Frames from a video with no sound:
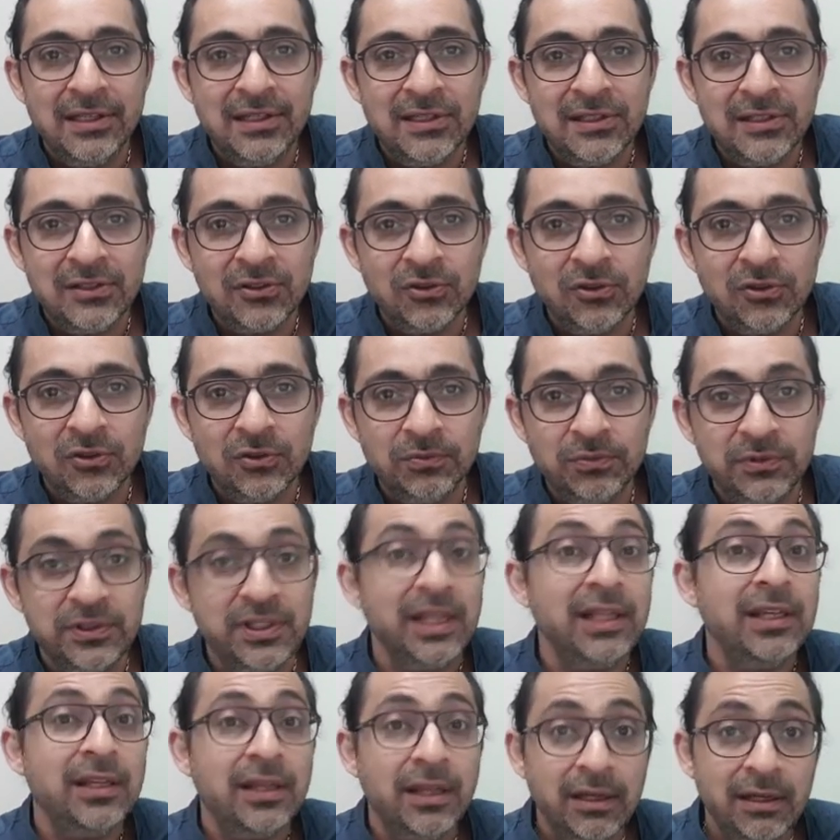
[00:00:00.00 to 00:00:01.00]
So
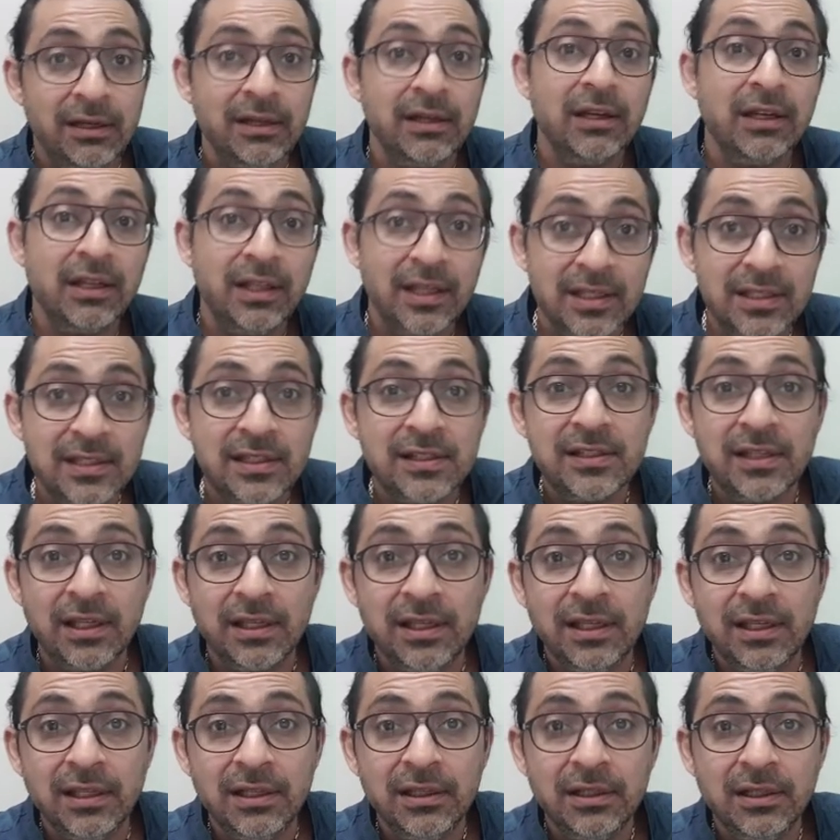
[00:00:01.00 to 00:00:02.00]
take care, and in case there's
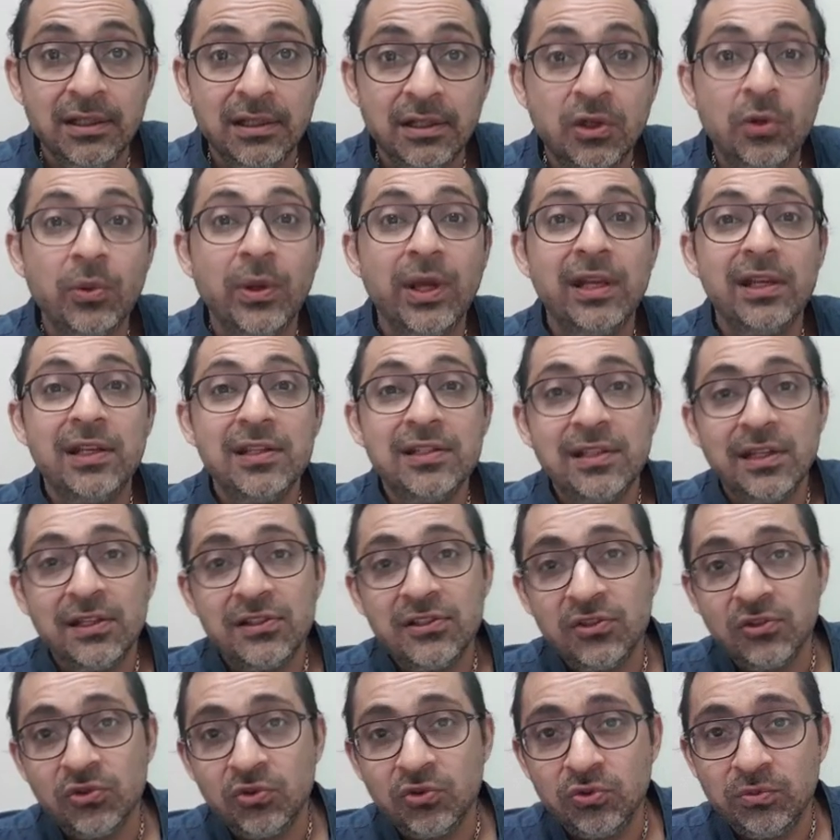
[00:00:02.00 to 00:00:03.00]
any queries
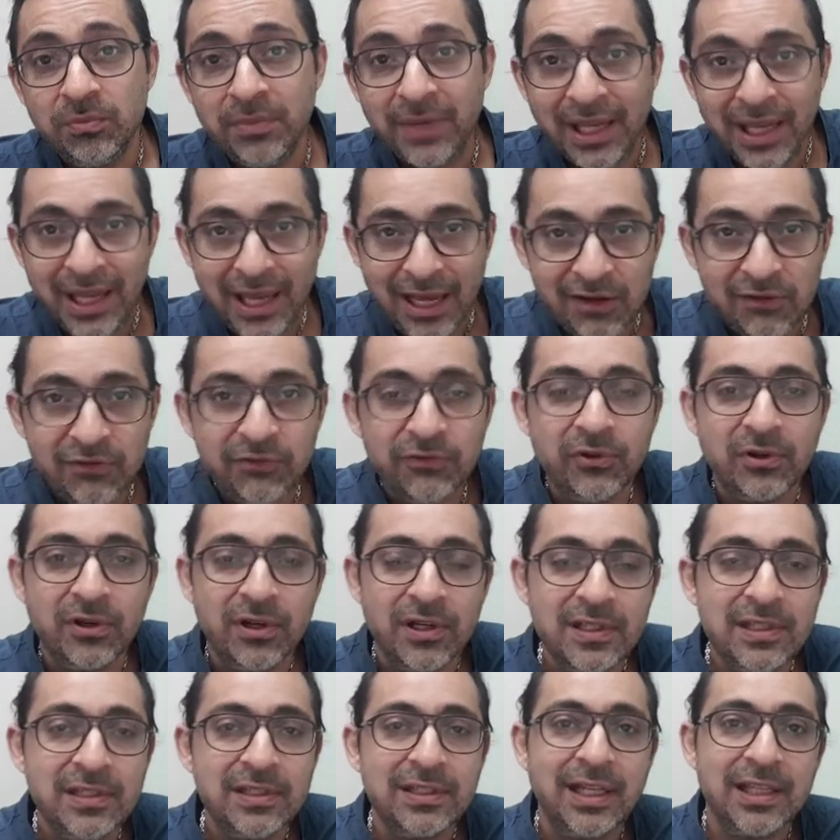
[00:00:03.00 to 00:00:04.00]
that you may have for
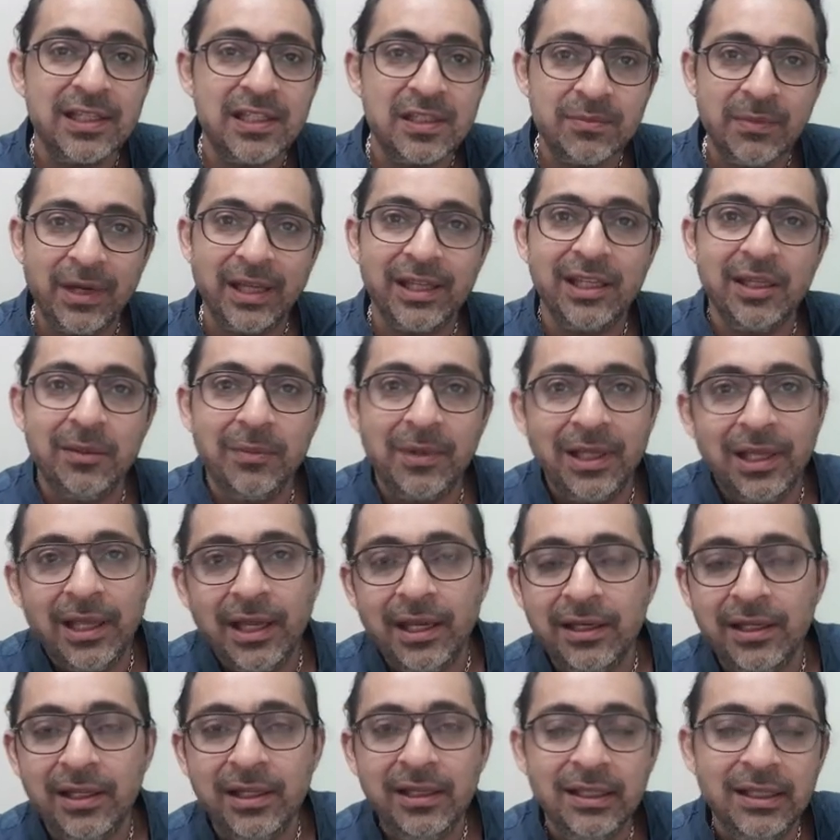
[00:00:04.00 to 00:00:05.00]
us, that's my email
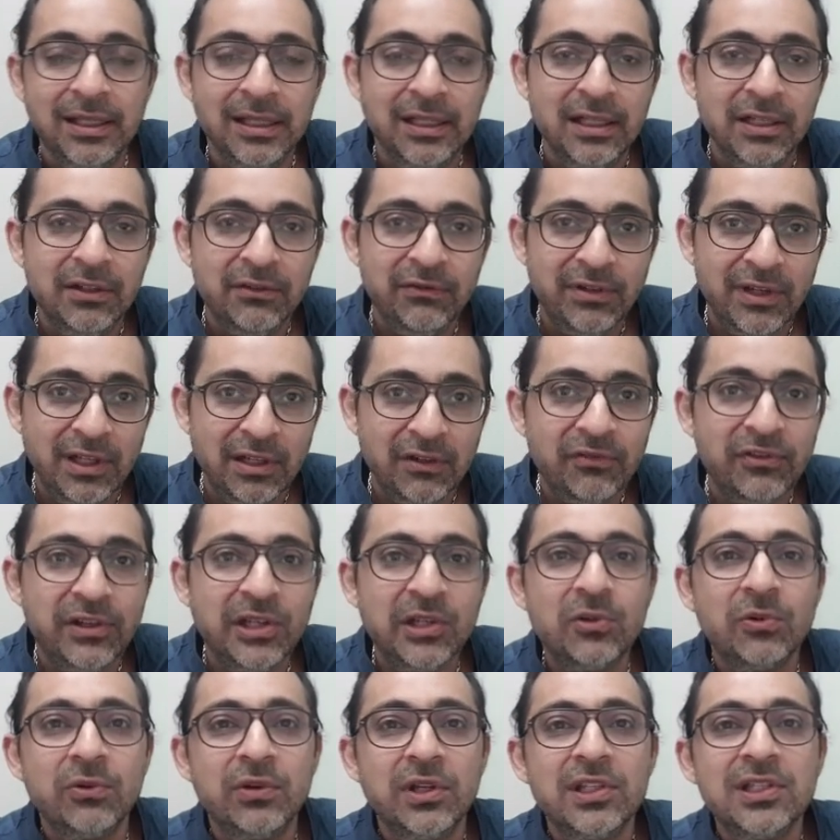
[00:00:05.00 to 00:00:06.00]
ID. Feel
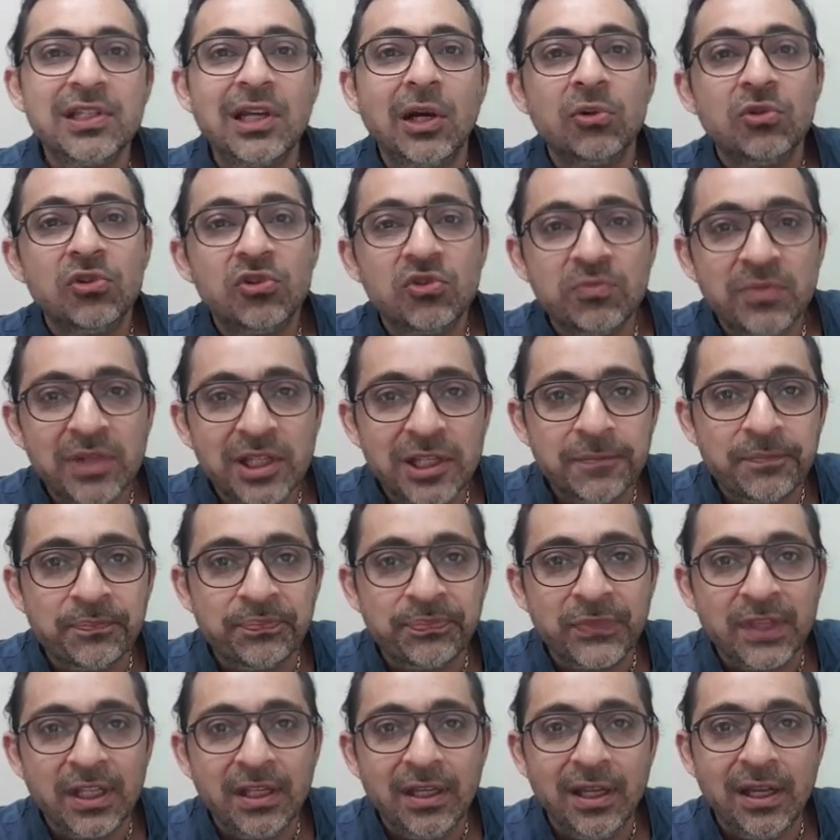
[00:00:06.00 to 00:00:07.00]
free to reach out to me
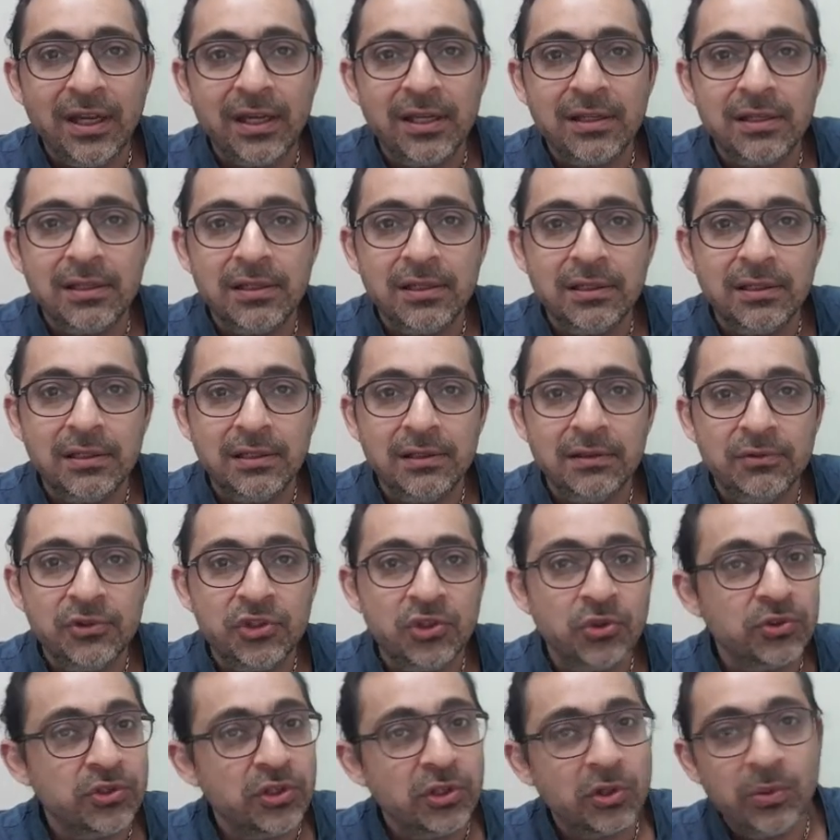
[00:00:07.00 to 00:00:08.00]
and
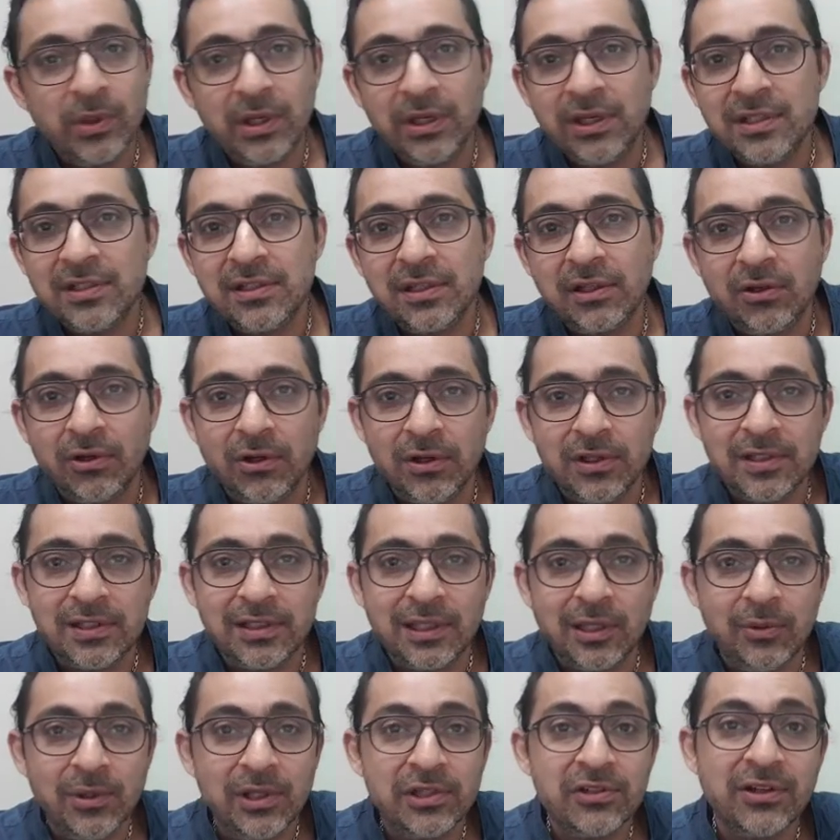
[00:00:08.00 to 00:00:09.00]
shoot your queries across.
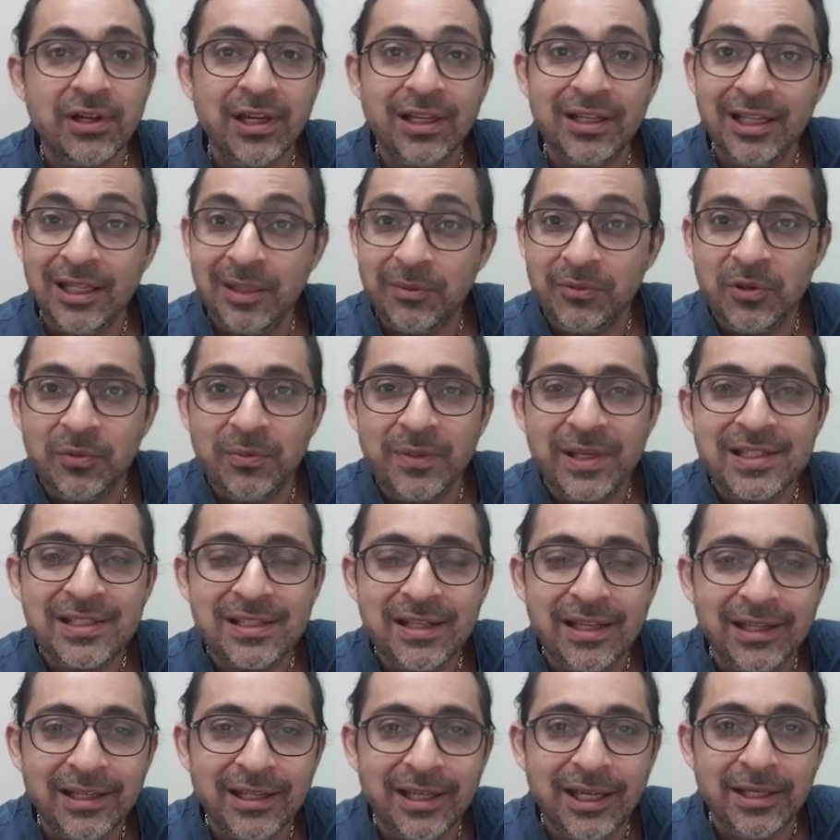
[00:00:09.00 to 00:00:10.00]
I will try and help the best
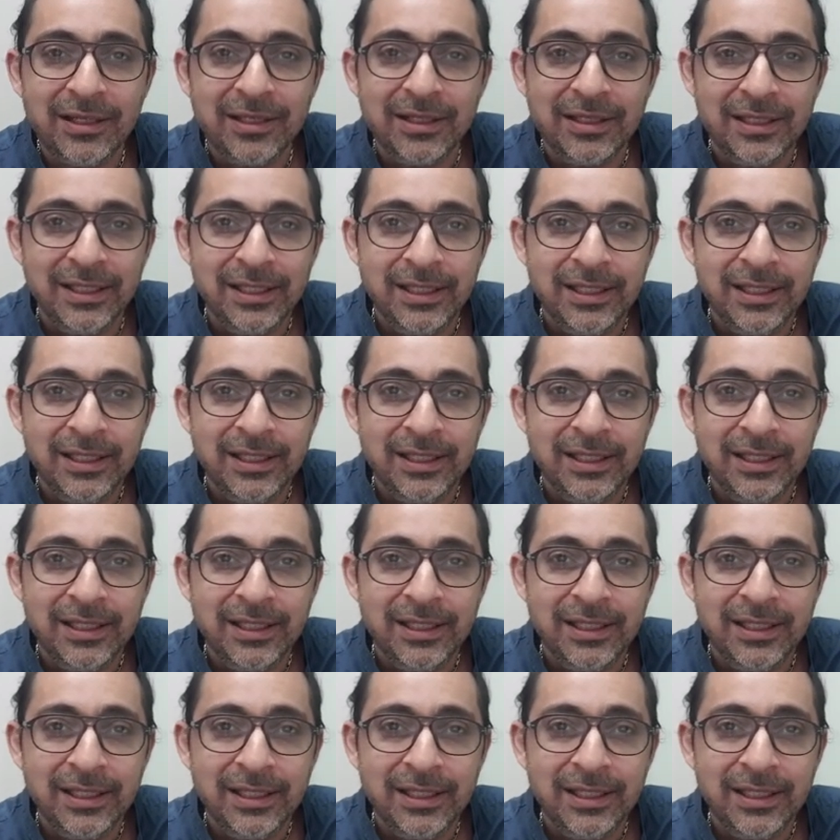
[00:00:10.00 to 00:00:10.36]
I can.